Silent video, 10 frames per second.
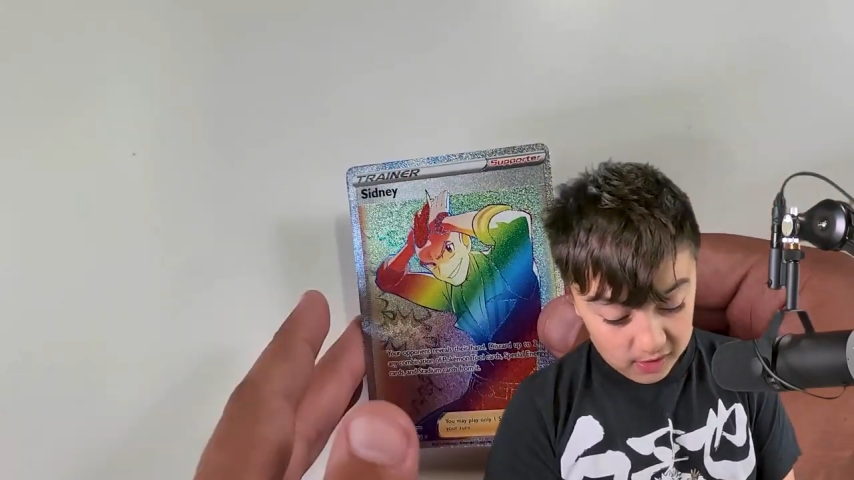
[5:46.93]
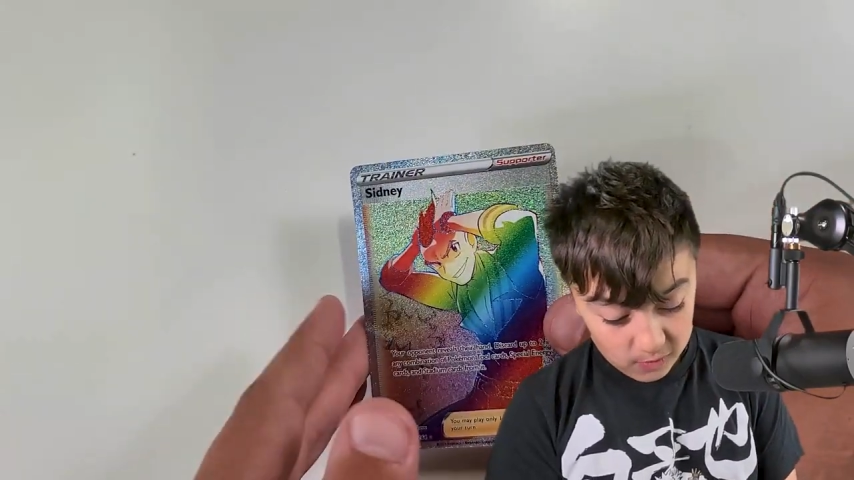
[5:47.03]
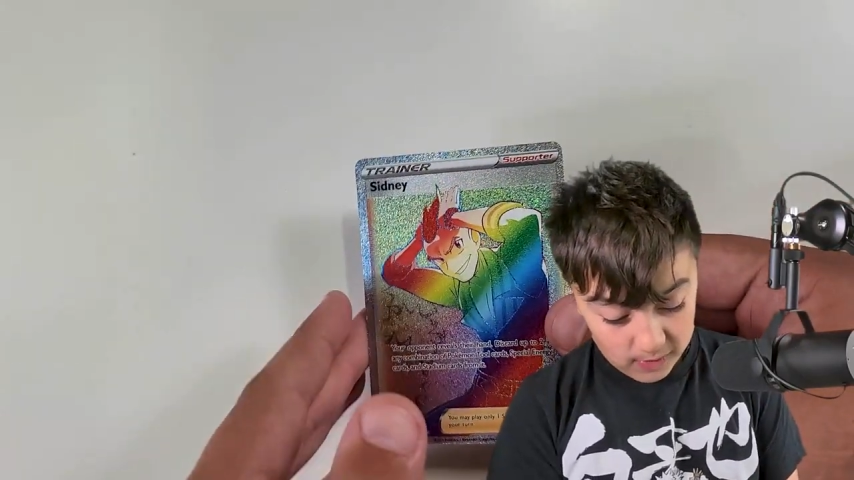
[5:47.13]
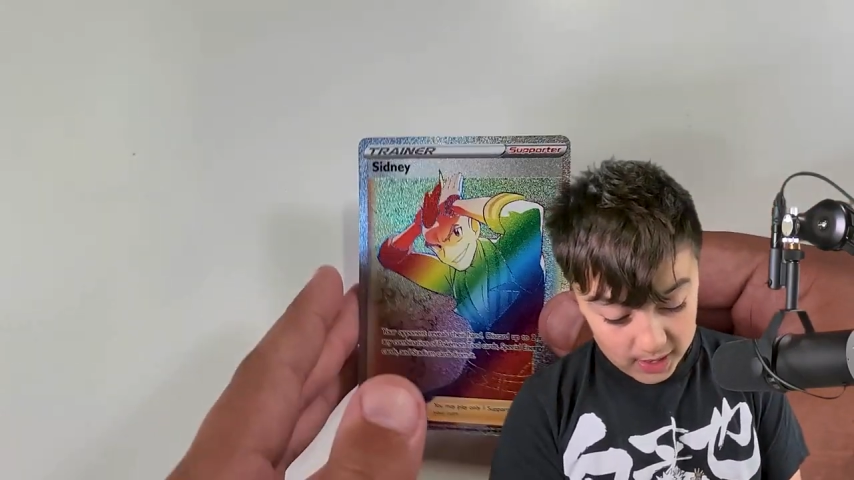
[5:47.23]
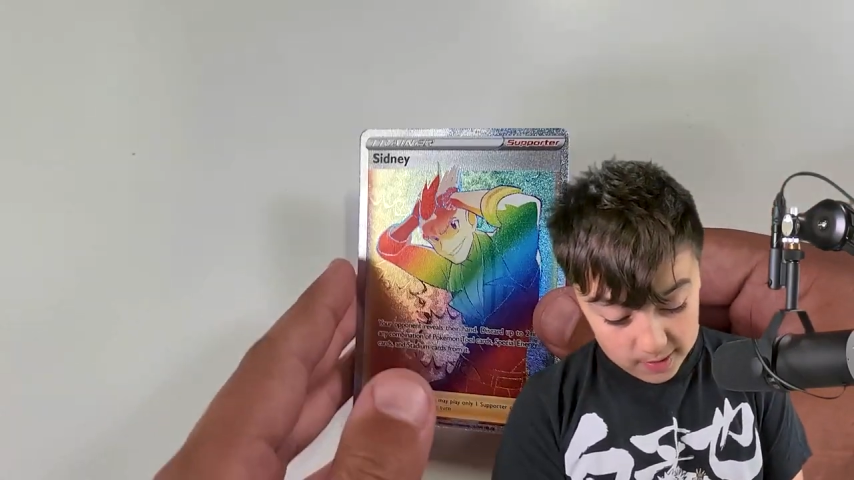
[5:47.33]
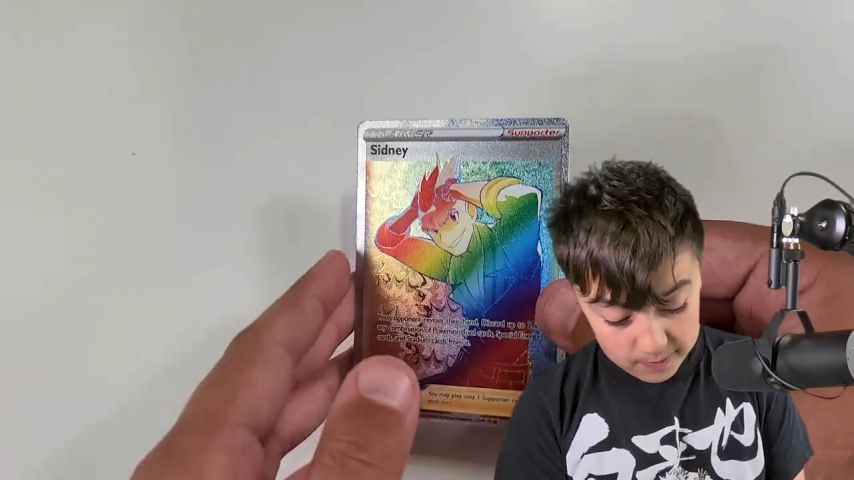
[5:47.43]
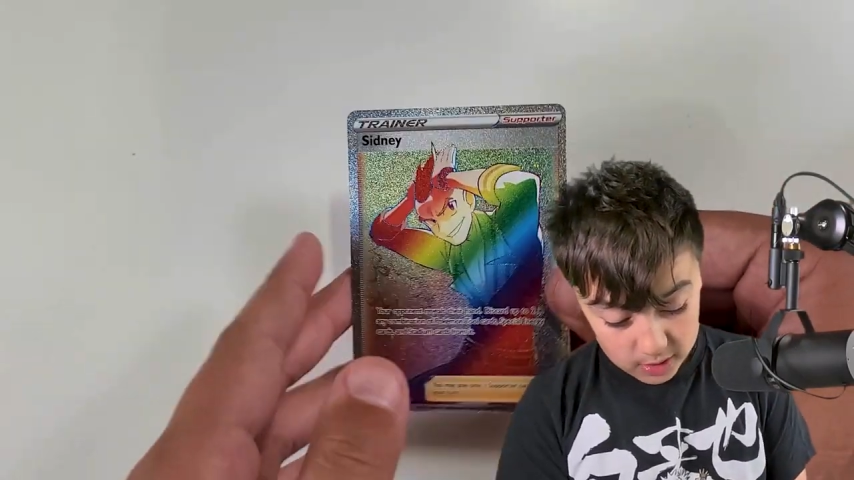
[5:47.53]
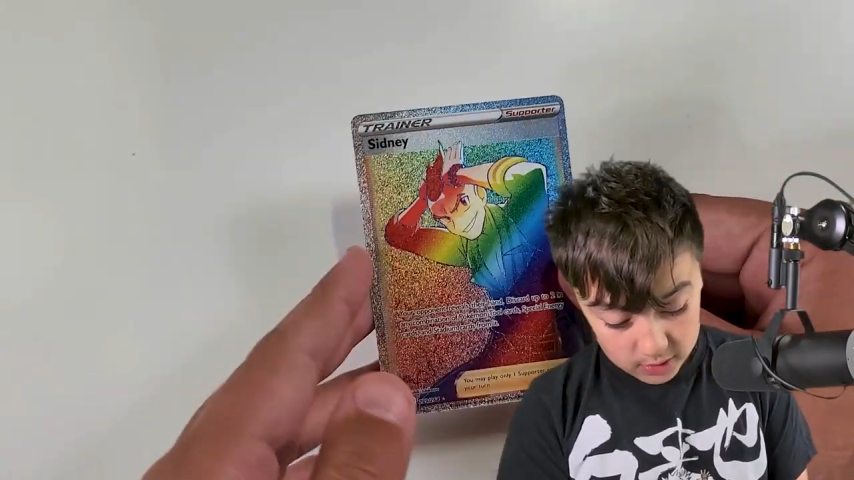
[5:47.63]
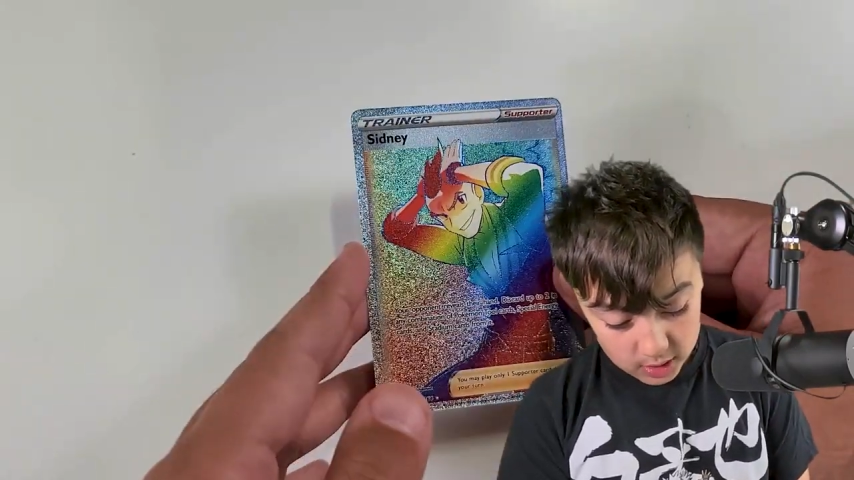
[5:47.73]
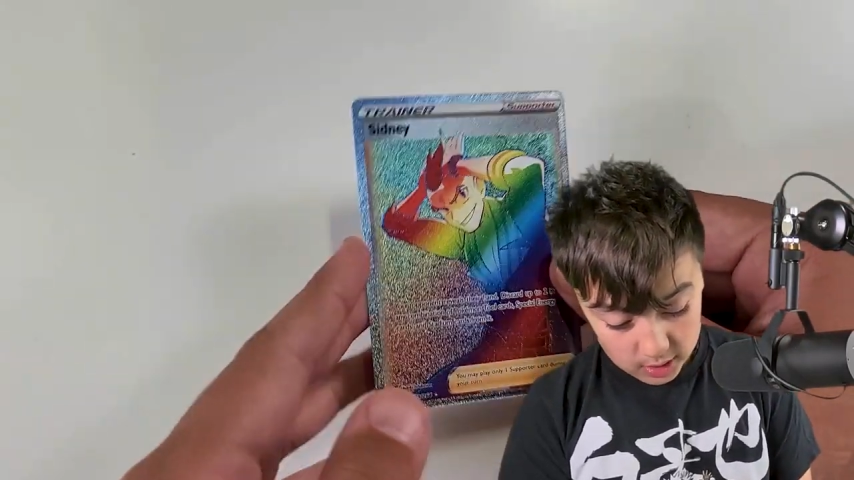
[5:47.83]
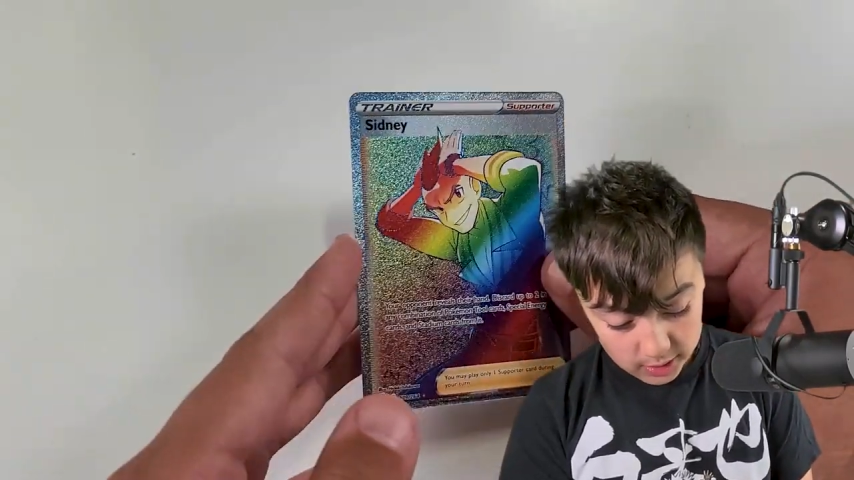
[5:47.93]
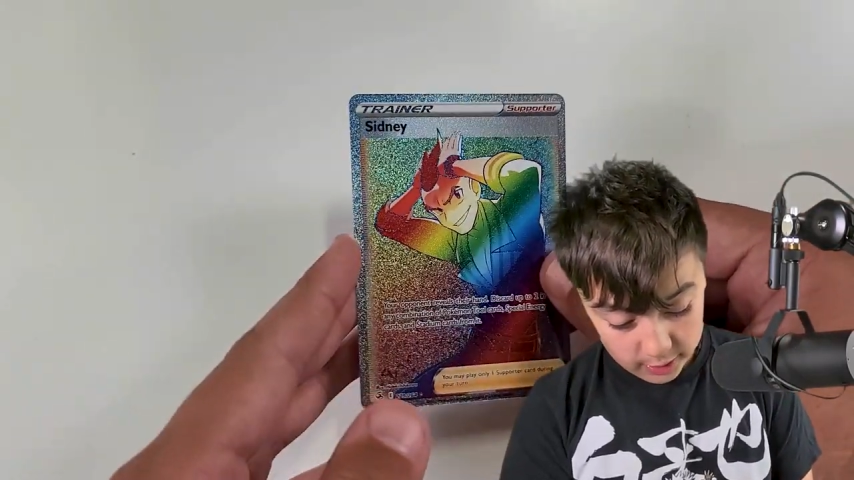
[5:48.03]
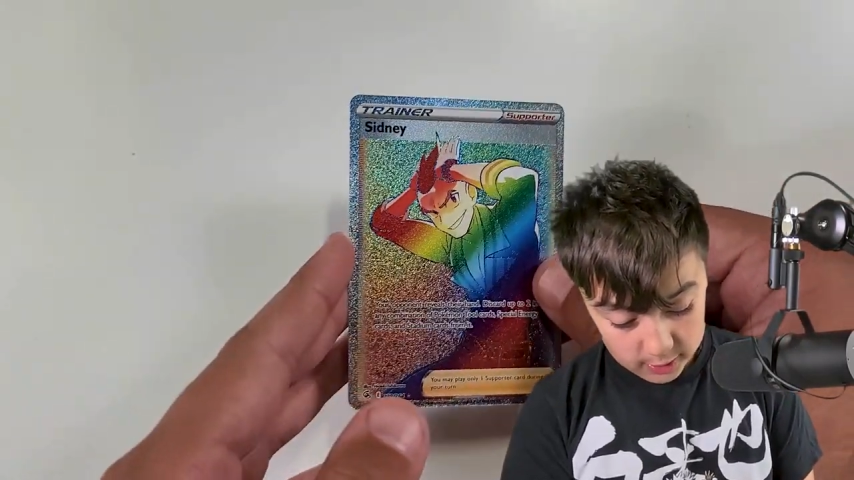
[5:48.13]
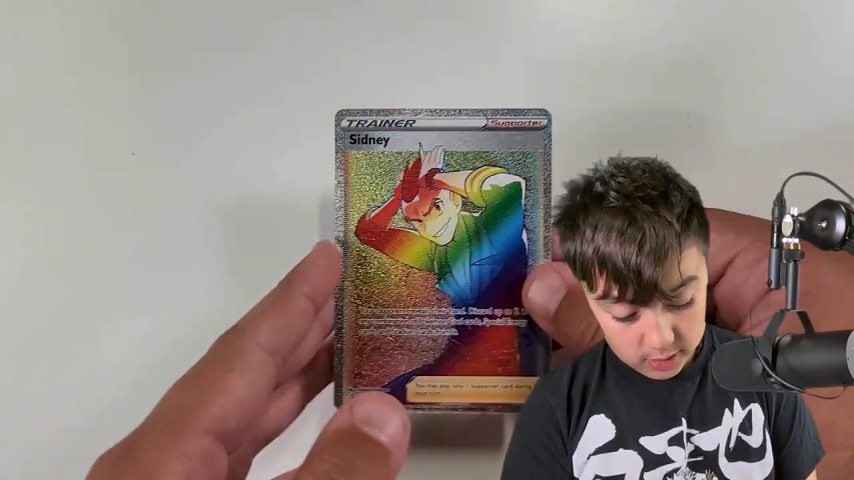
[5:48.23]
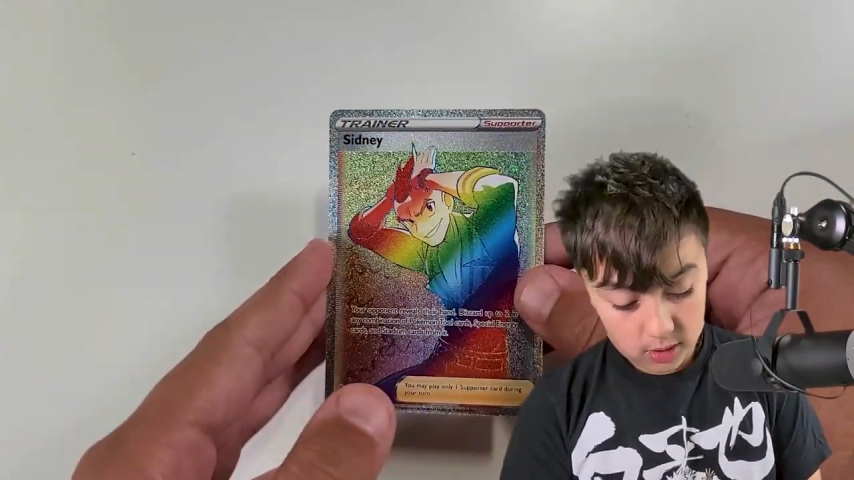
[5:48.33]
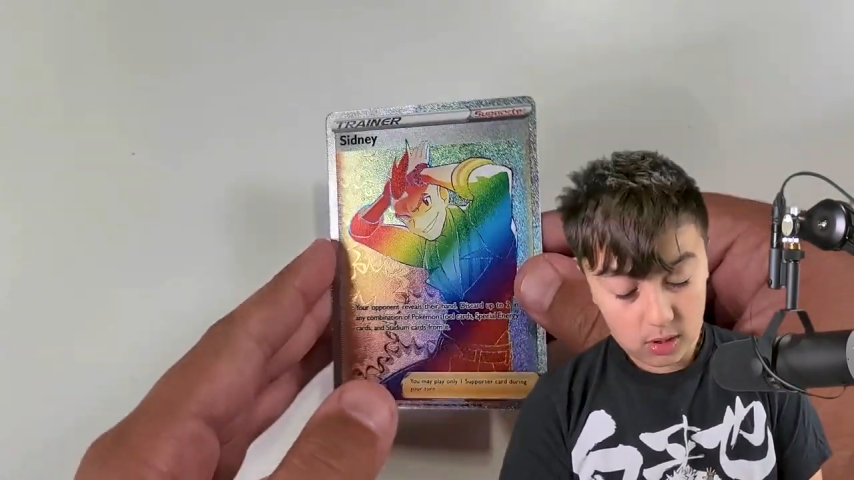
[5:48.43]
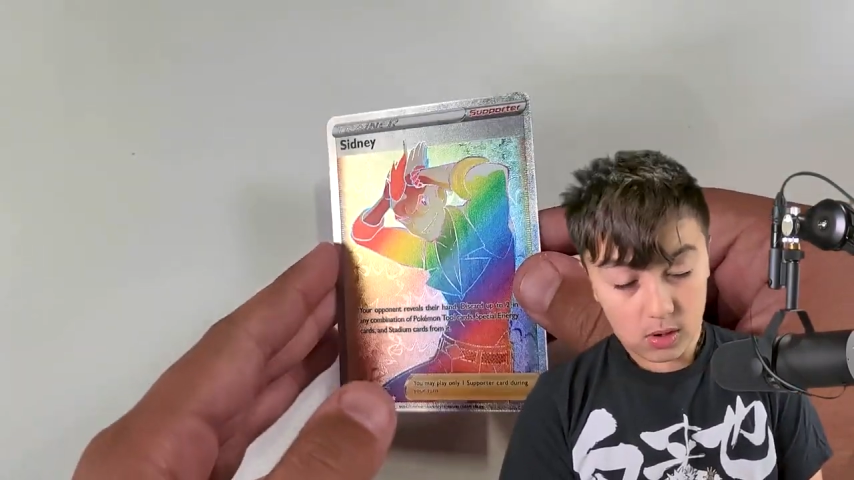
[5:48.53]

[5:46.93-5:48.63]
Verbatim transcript: rainbow card.